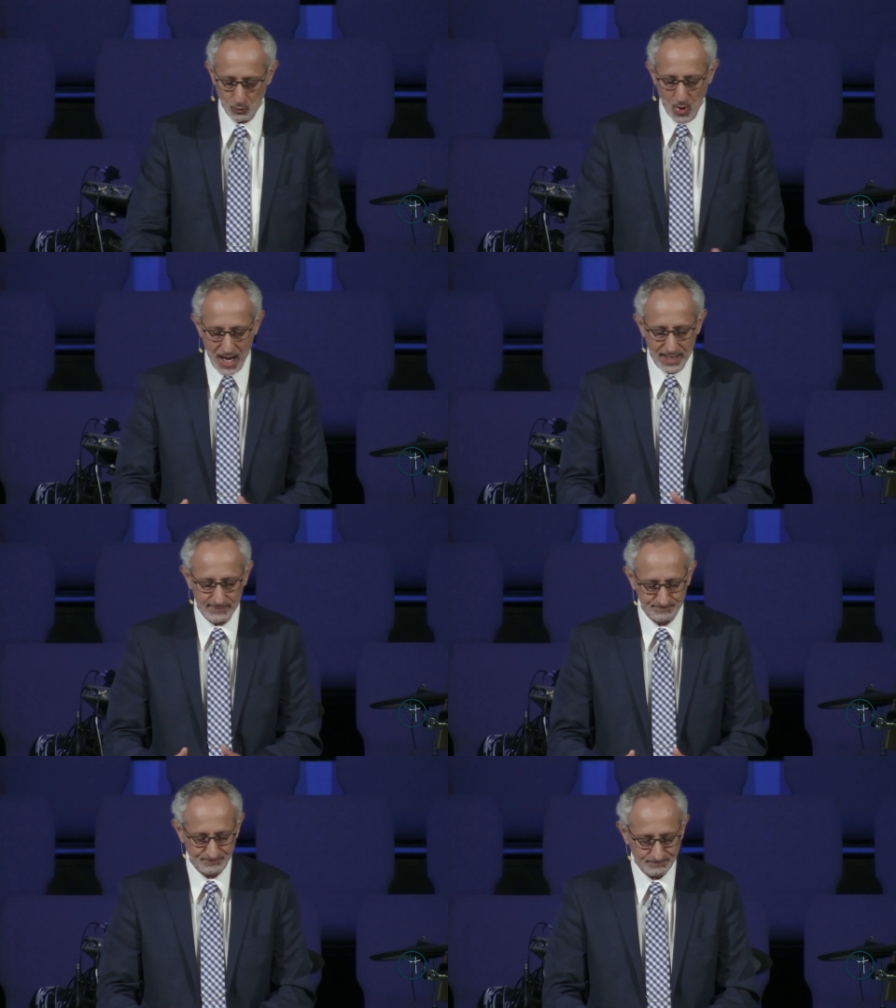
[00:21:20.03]
for
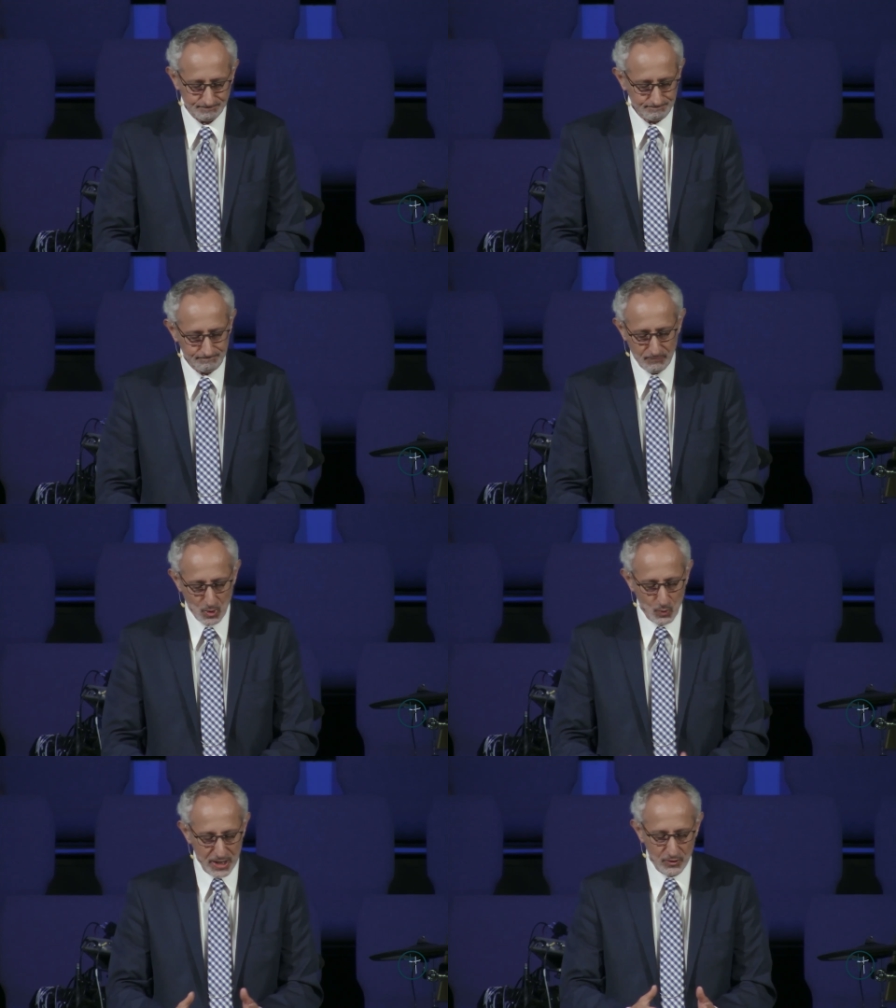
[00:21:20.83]
why
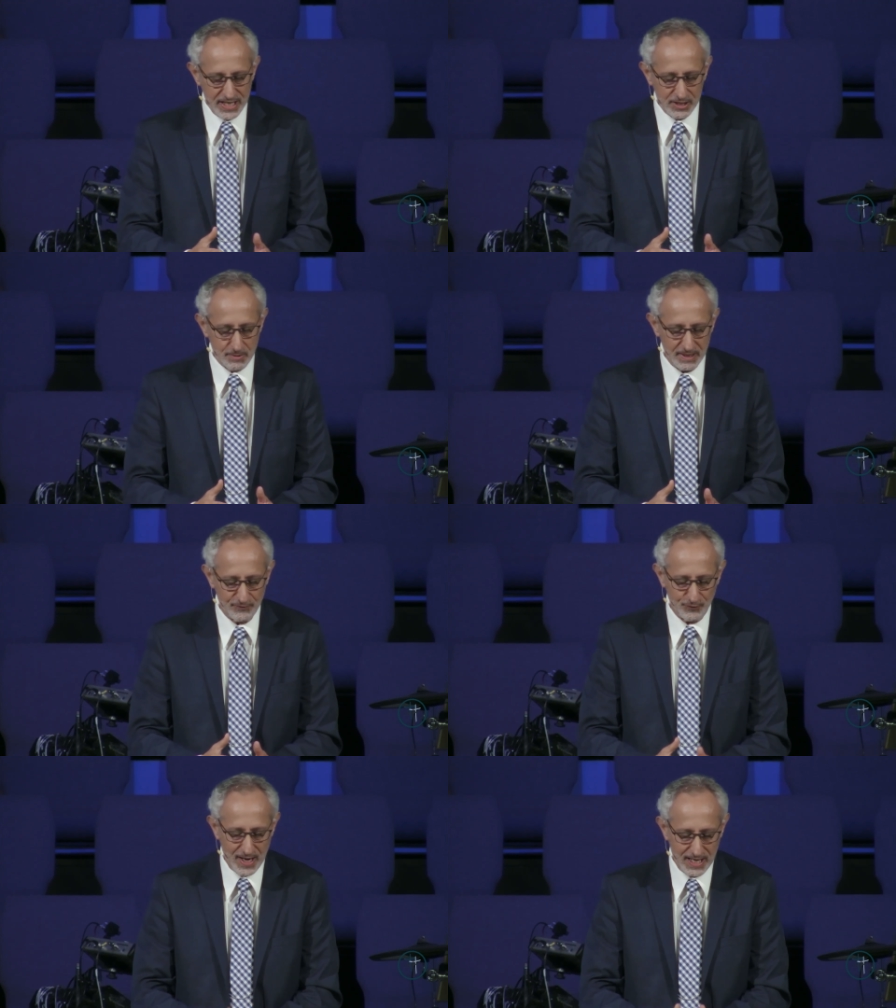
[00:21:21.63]
we don't need to be
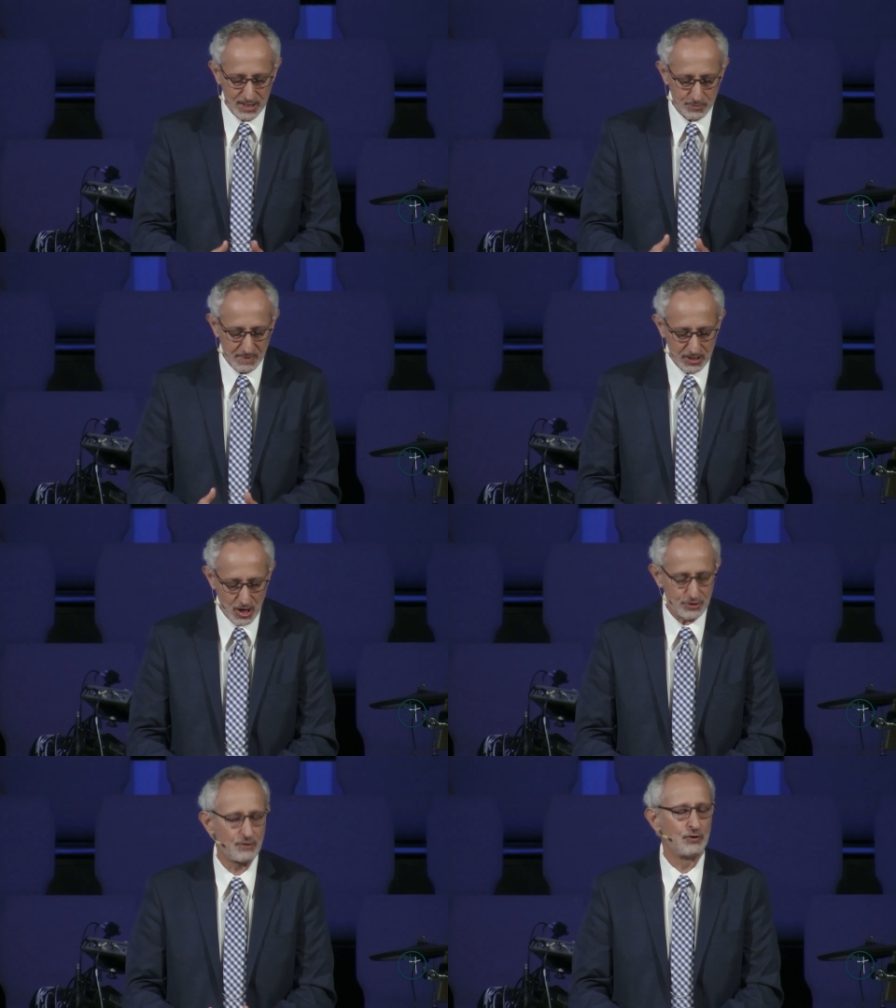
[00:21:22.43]
afraid is
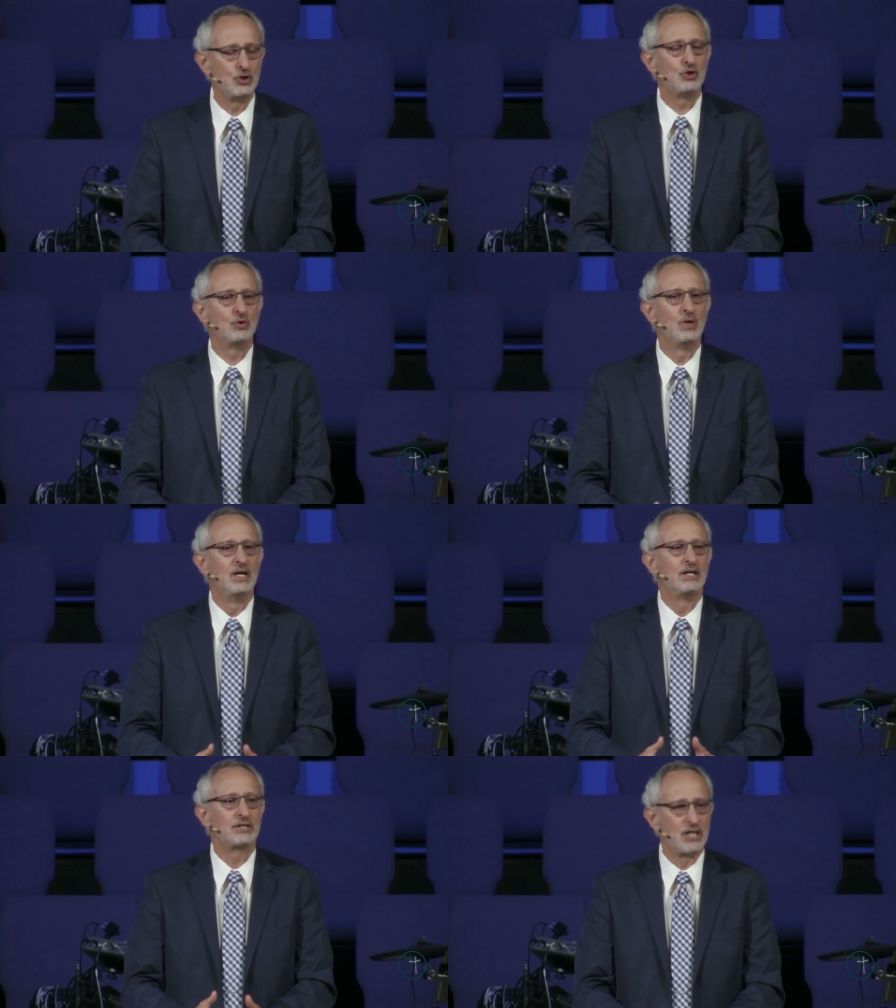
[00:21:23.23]
because of who
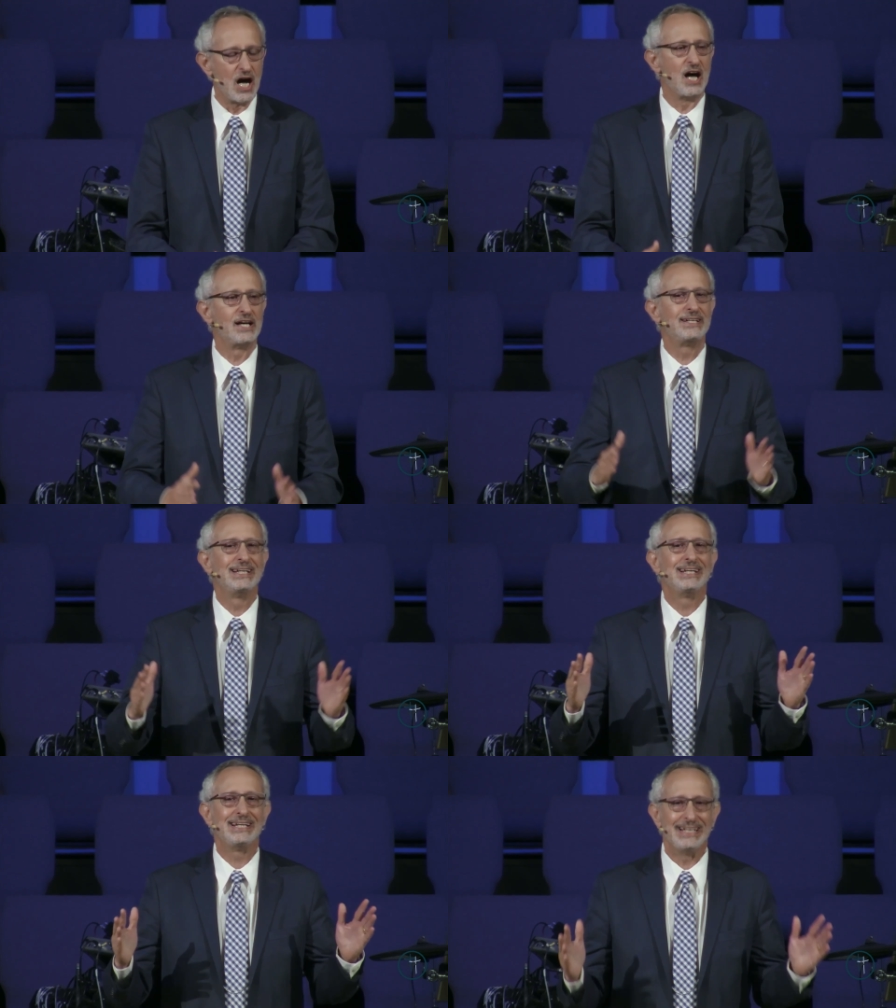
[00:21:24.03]
God
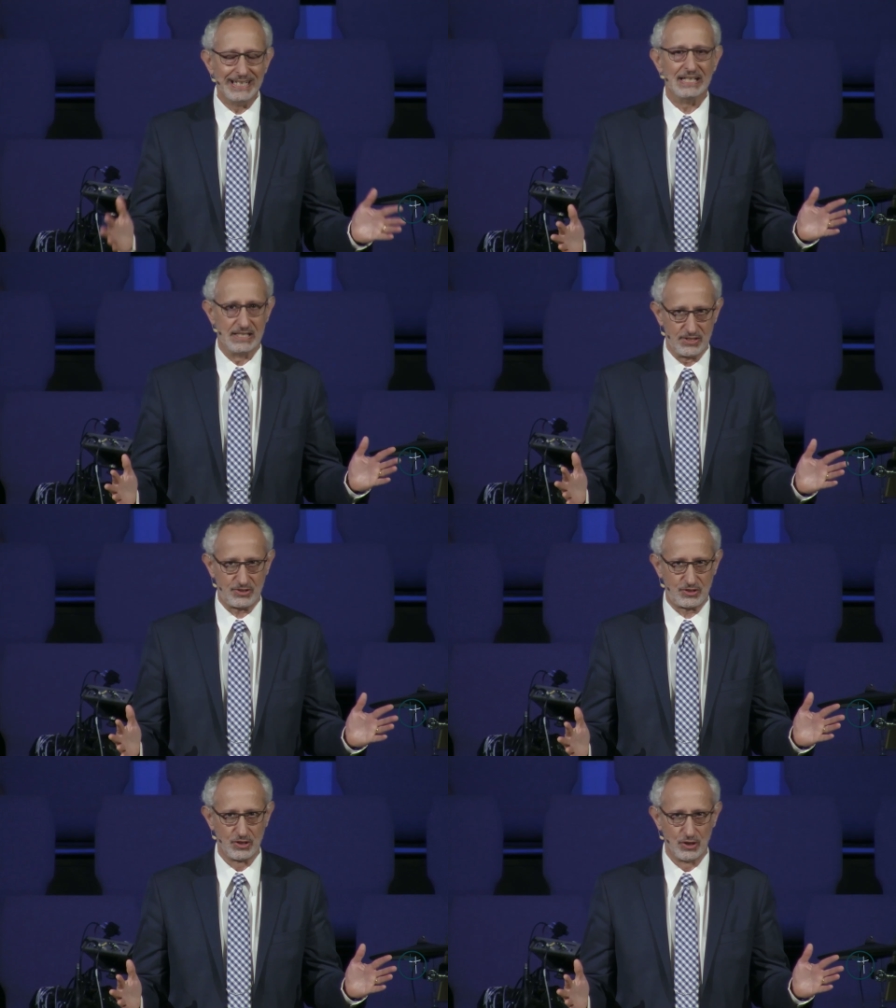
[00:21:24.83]

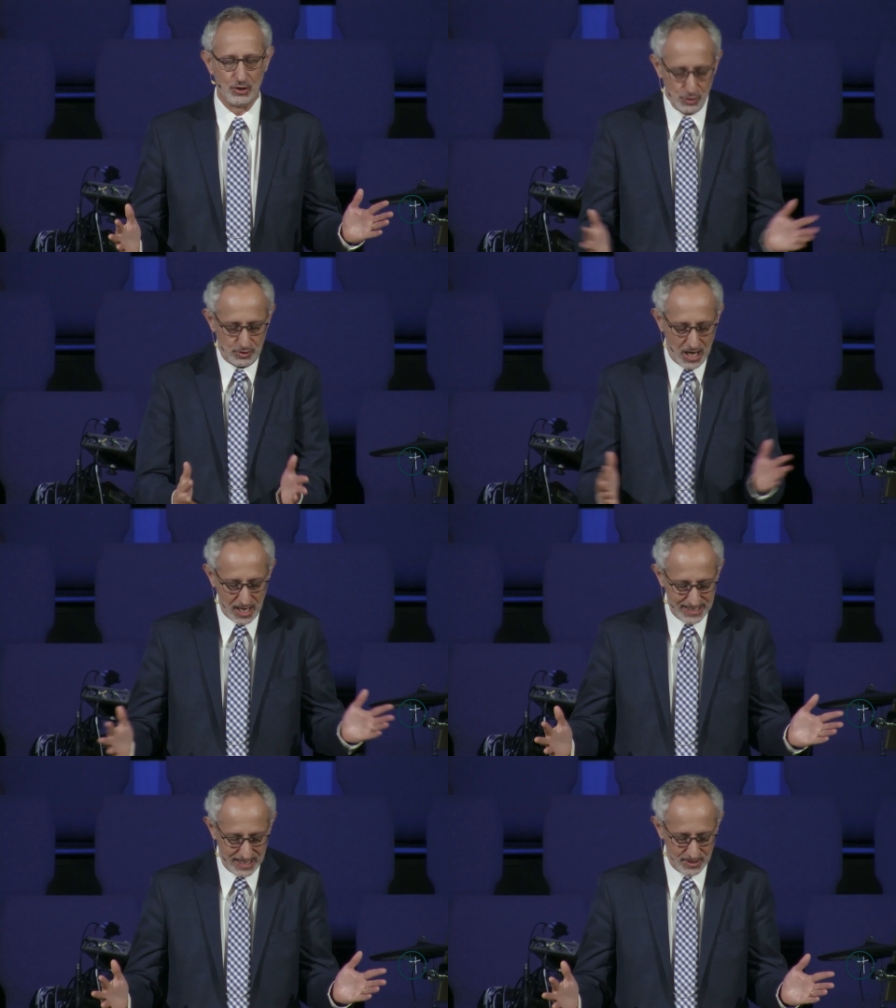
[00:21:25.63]
is, who
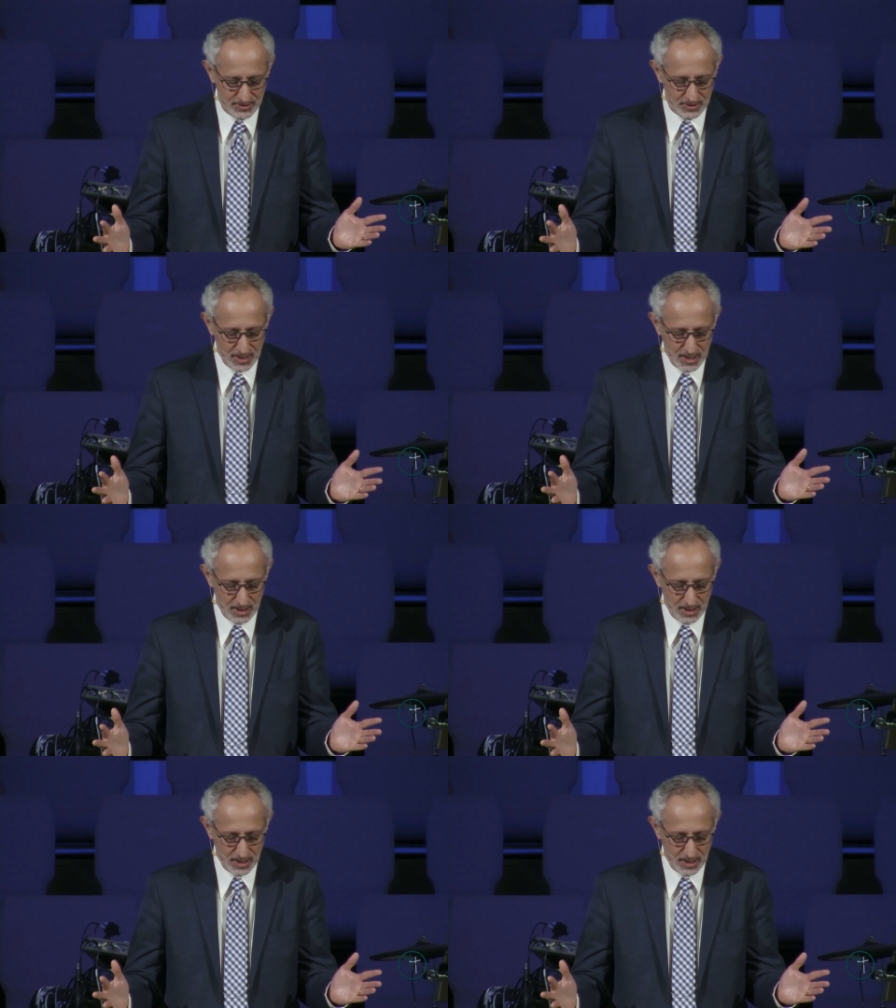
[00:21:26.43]
God is.